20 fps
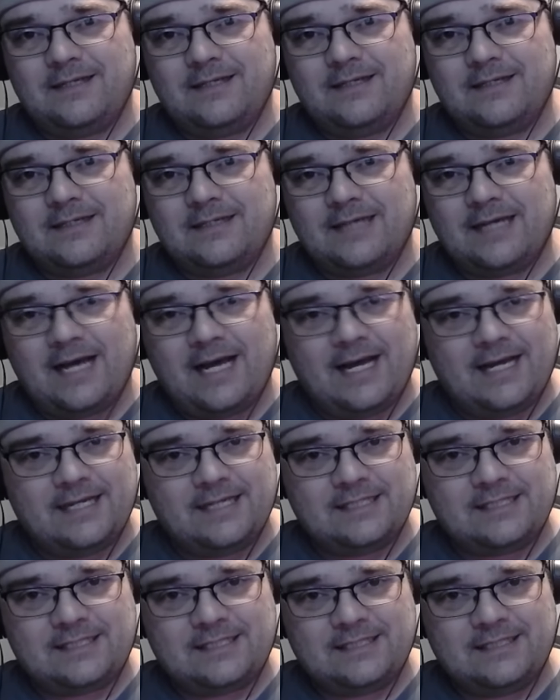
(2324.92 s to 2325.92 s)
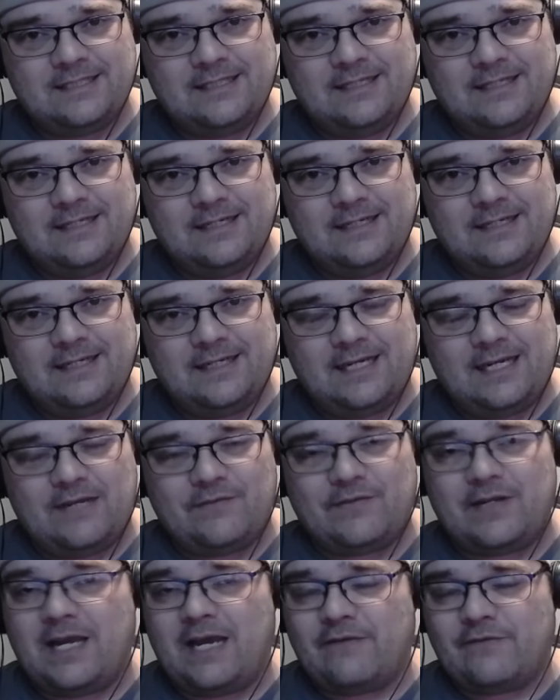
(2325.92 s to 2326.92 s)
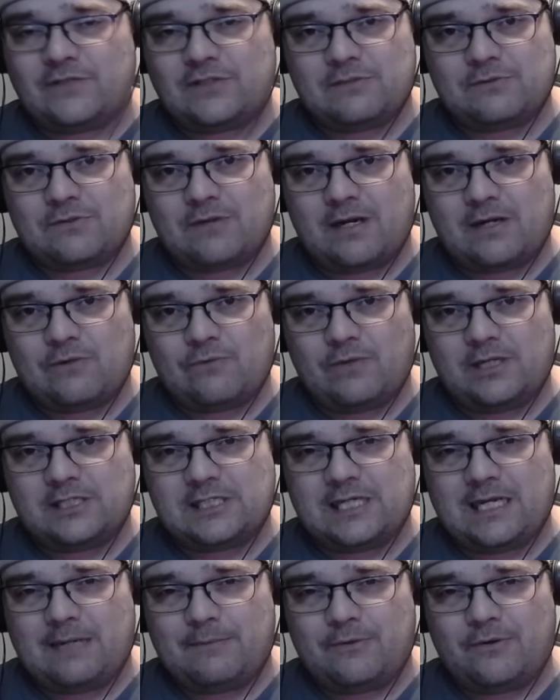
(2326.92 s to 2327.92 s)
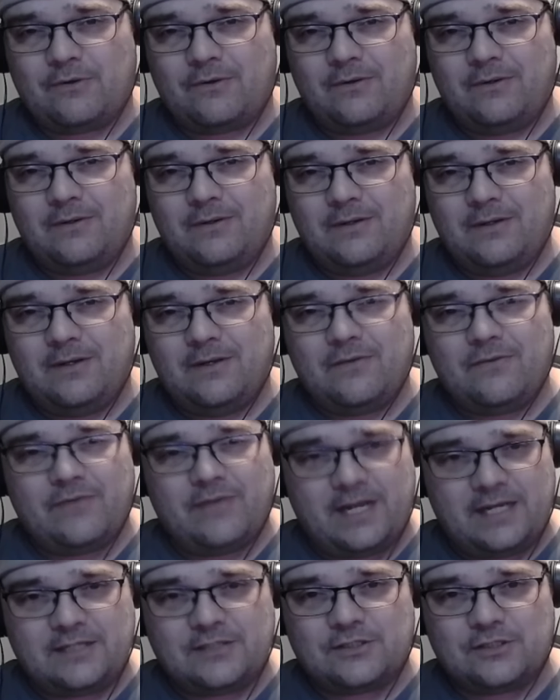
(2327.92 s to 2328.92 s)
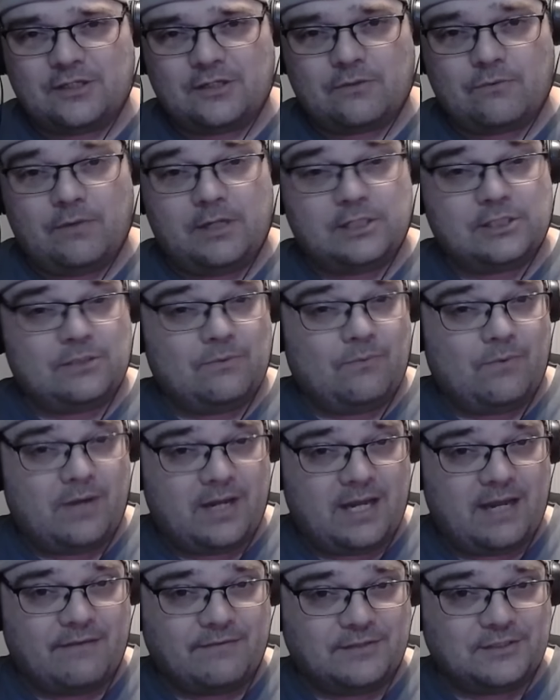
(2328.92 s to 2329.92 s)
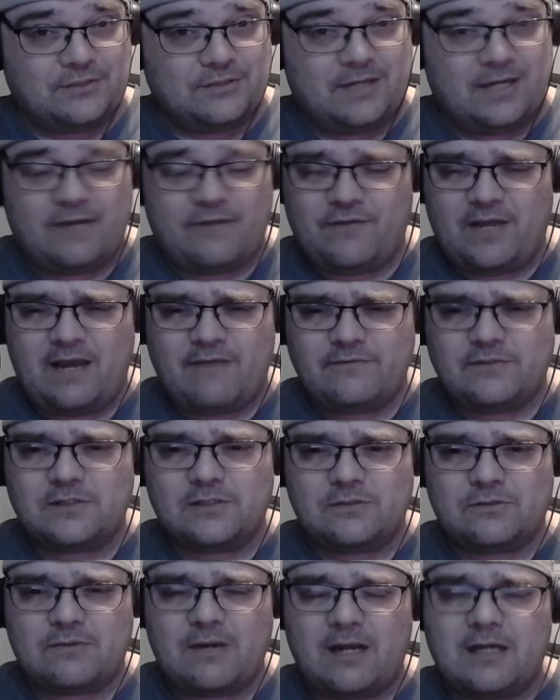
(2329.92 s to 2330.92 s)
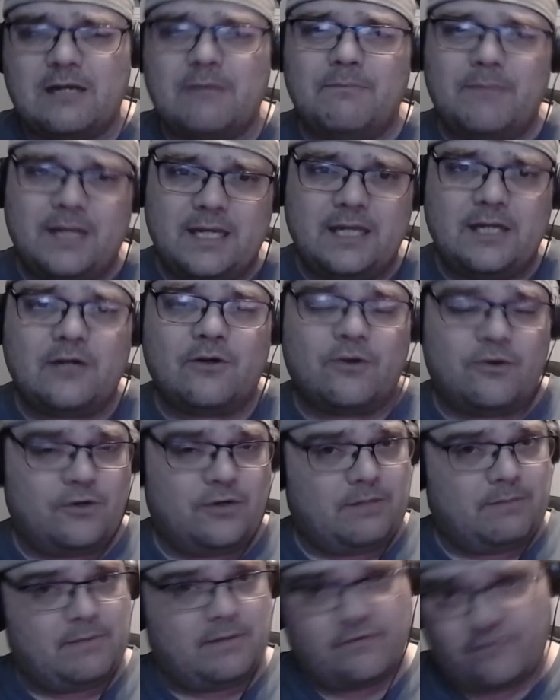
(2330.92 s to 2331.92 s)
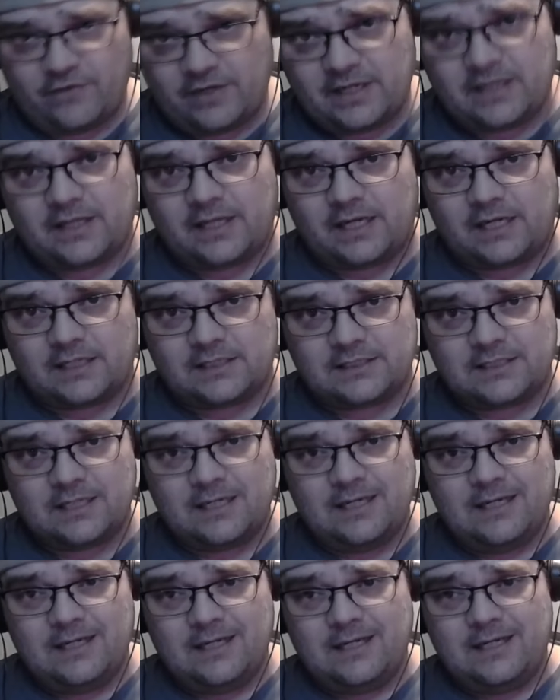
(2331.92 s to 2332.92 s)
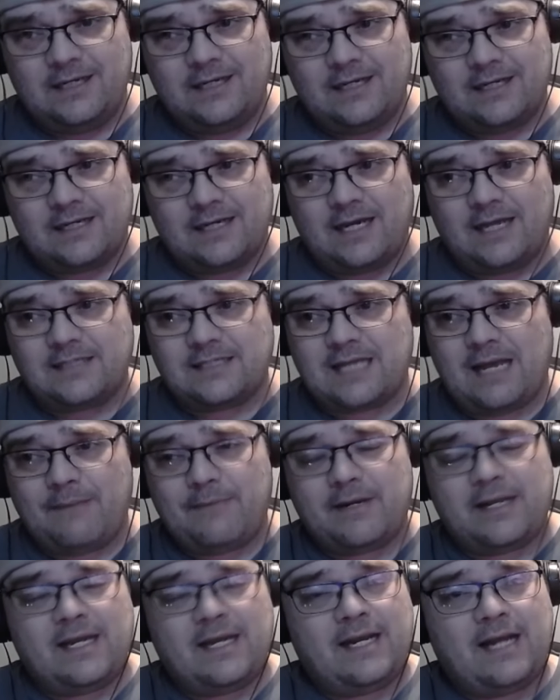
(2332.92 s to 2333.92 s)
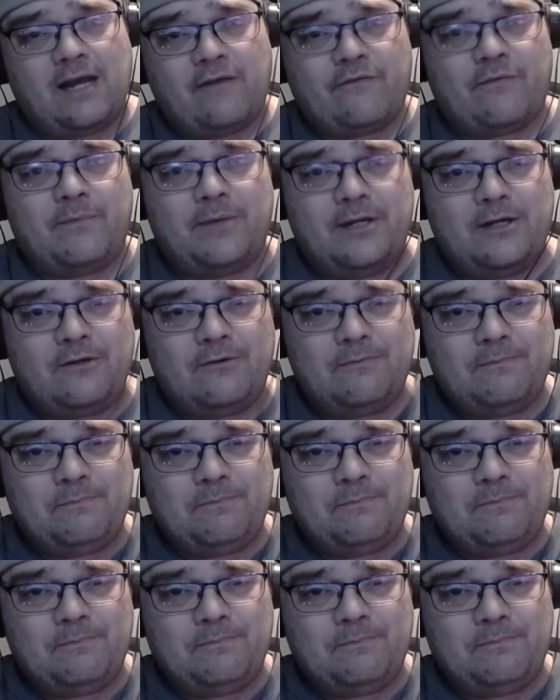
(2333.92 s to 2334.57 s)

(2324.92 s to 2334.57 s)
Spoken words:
guys, If you haven't subscribed to WesHammer, that is a good question. Why haven't you yet? If you haven't subscribed to me, you're hurting my feelings. Guys, I'm going to head out from here.